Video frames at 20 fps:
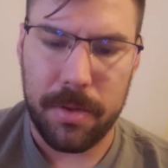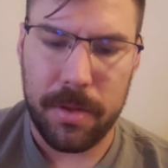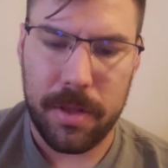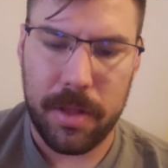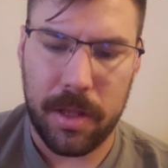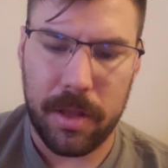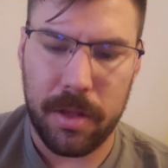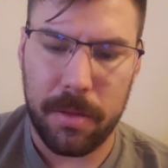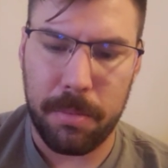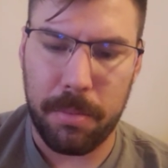
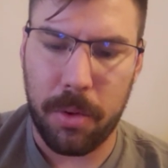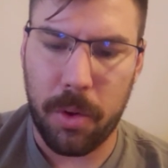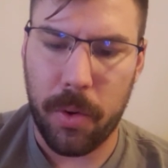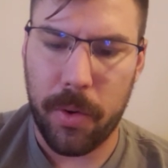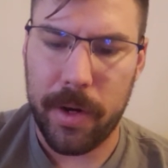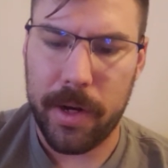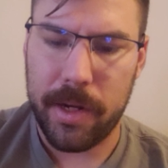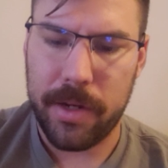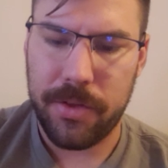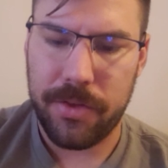than the
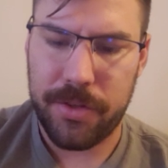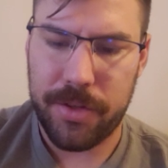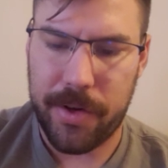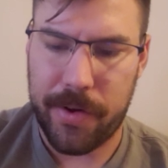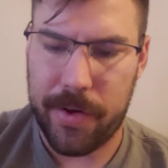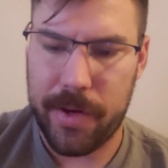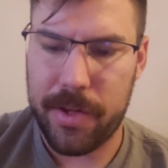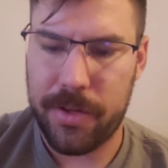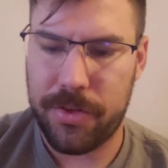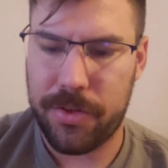boring,
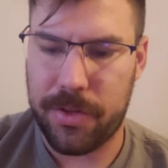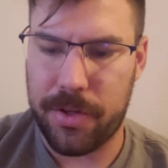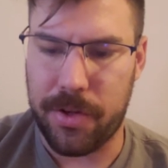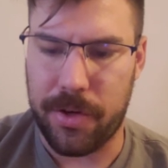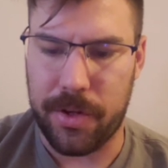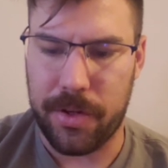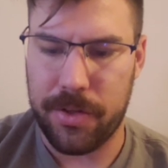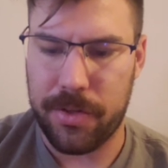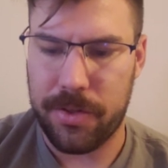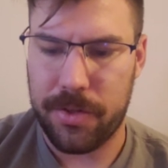serious
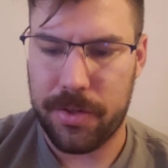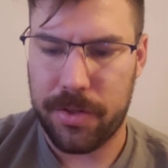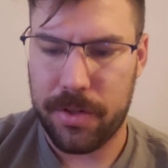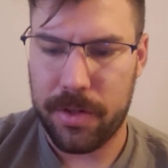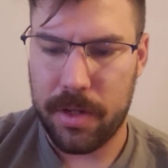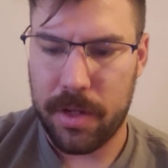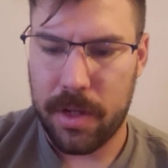students,